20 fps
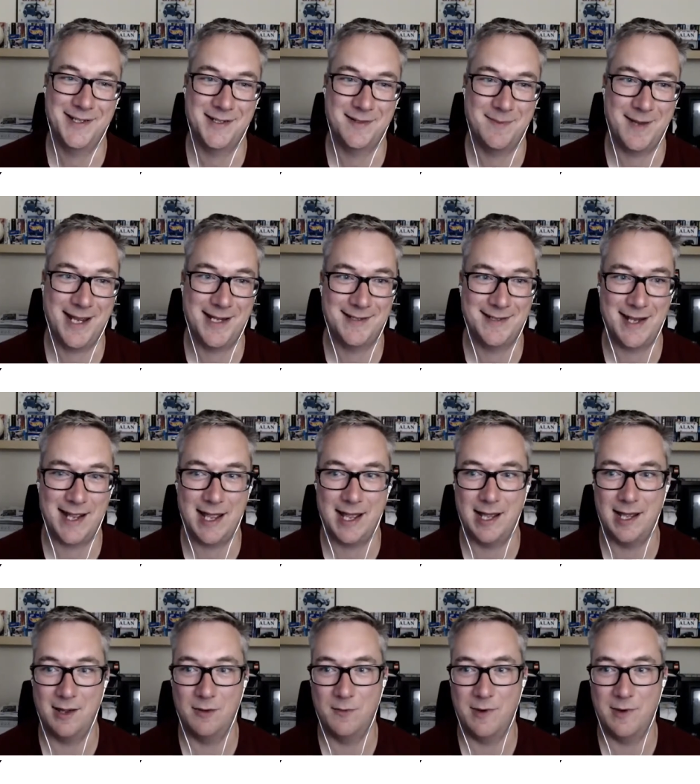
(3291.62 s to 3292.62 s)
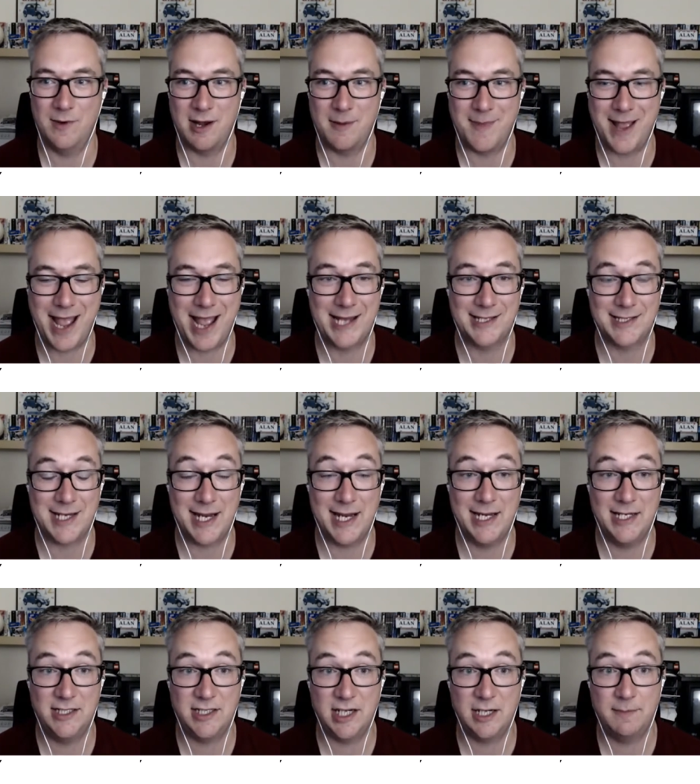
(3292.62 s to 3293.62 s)
the best, where I'm at
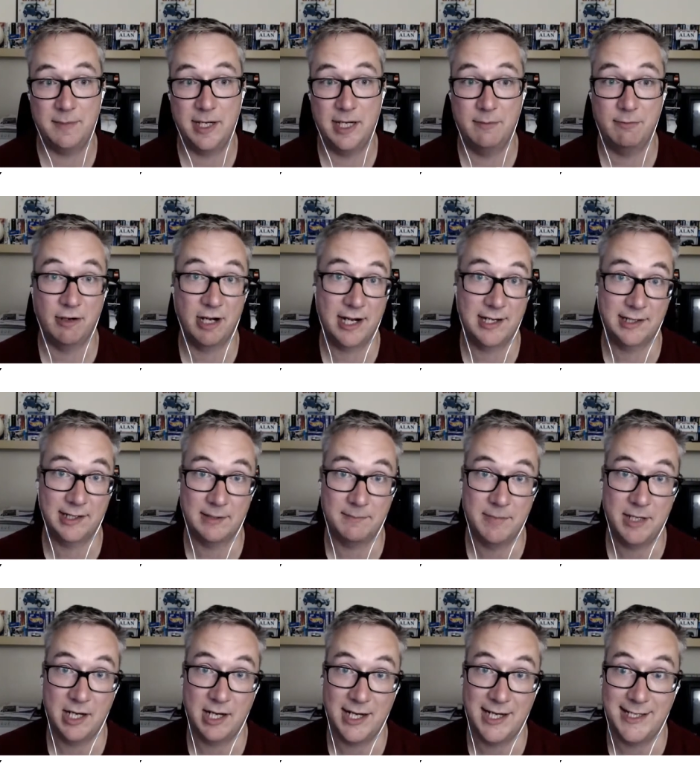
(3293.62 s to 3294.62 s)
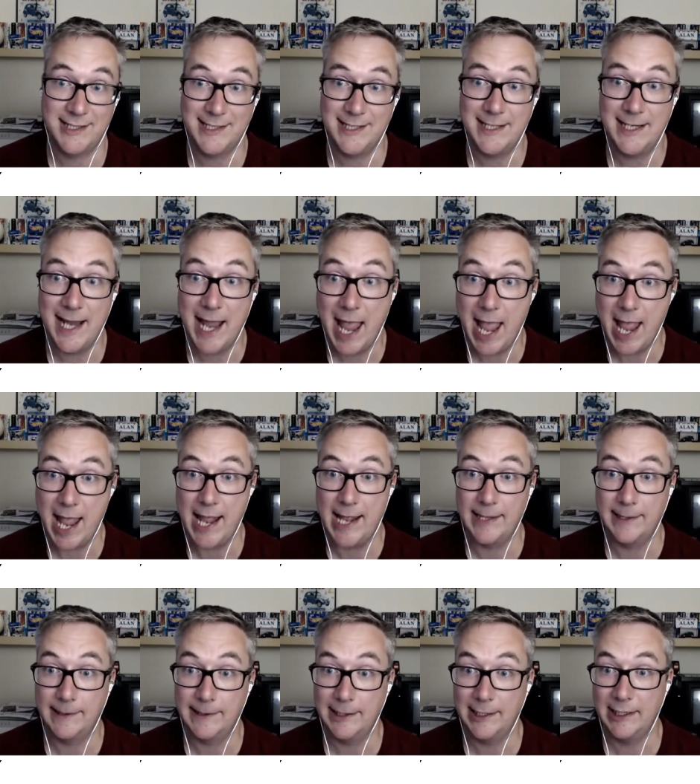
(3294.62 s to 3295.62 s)
AJP Bradley, Bradley.
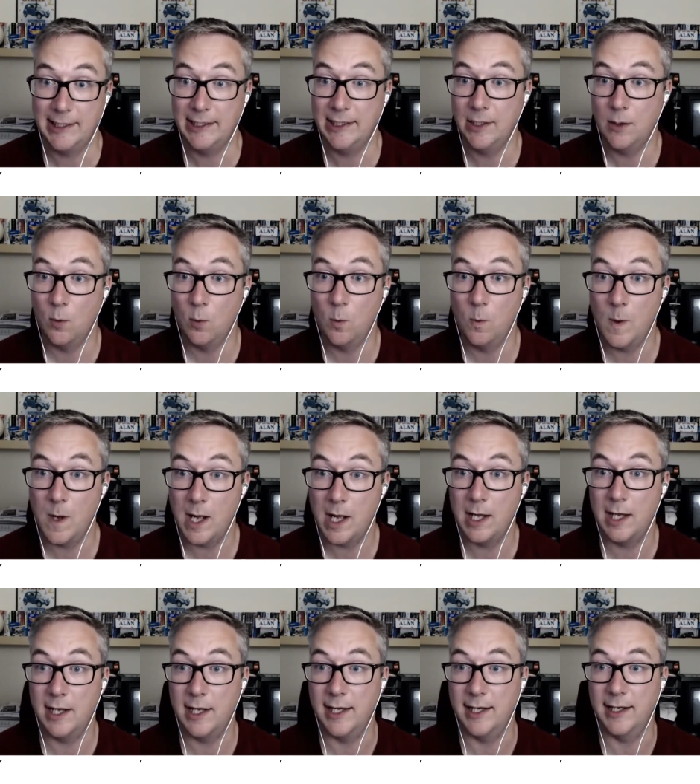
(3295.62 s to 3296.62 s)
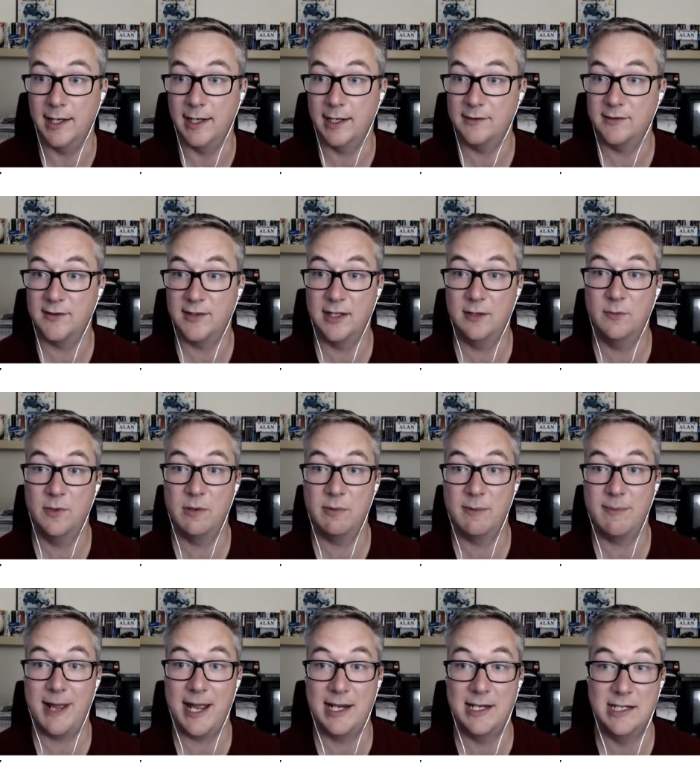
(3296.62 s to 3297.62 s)
As I say, we'll be
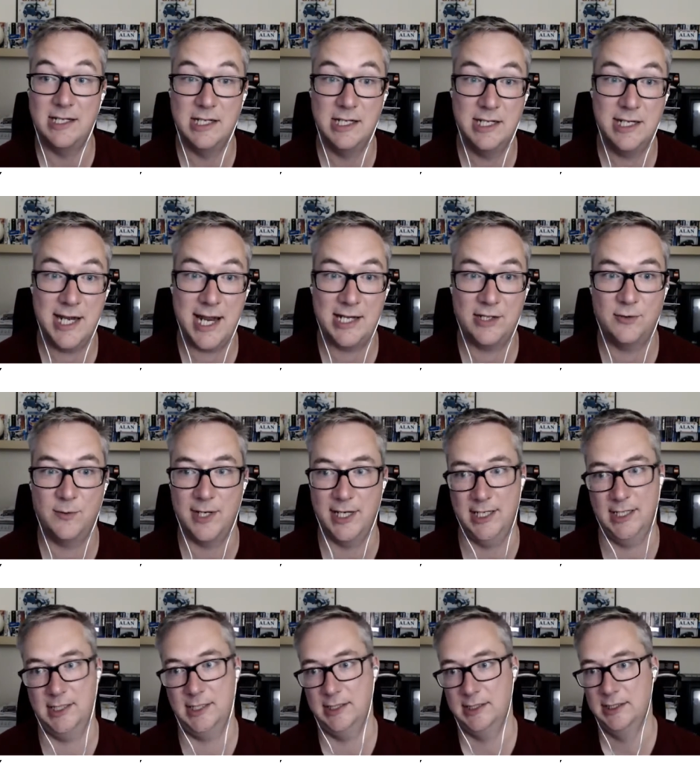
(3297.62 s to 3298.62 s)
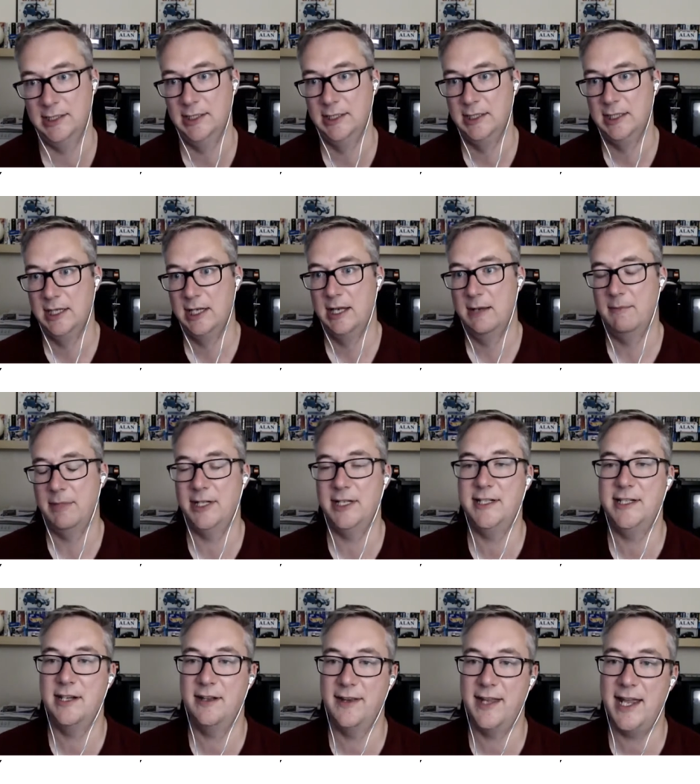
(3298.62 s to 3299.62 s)
back next week. But
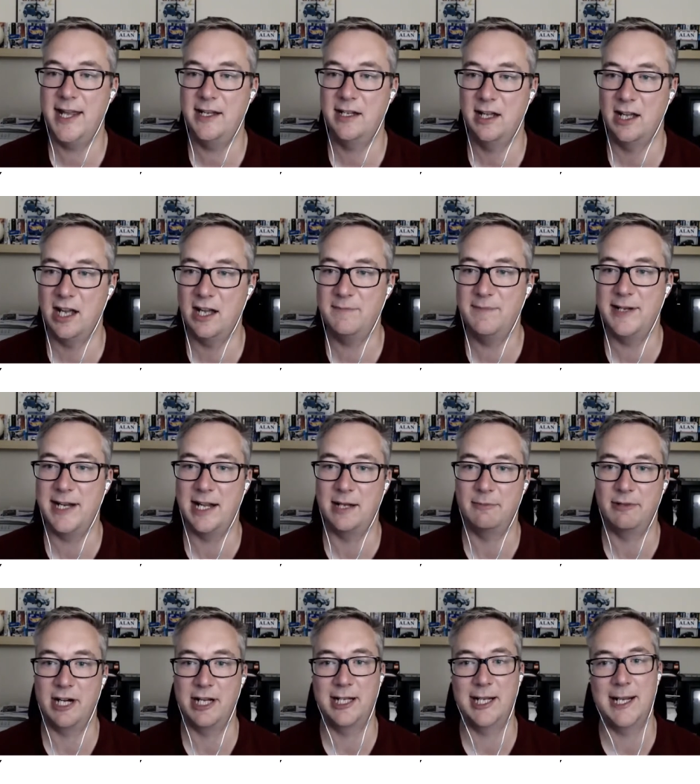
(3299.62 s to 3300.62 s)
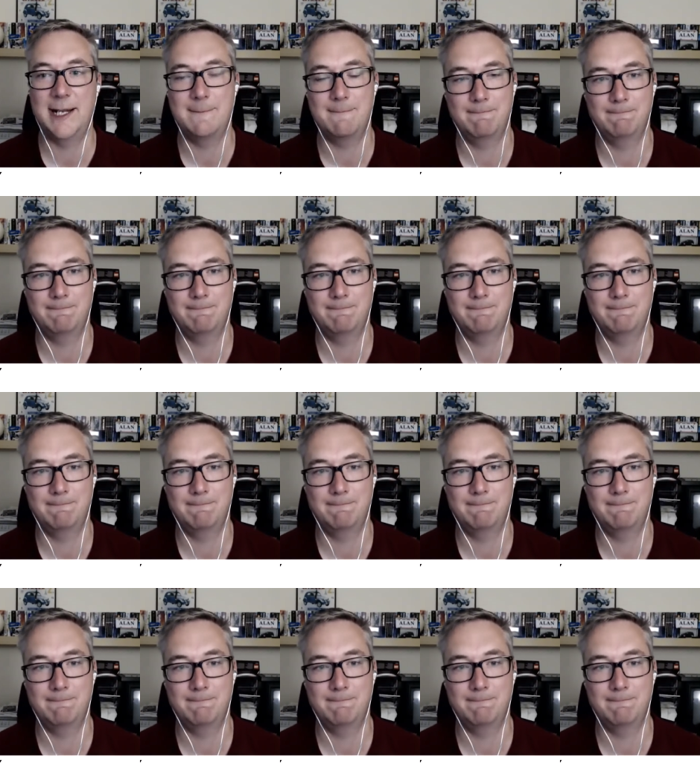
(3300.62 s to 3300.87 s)
until then, I've been Alan Bradley.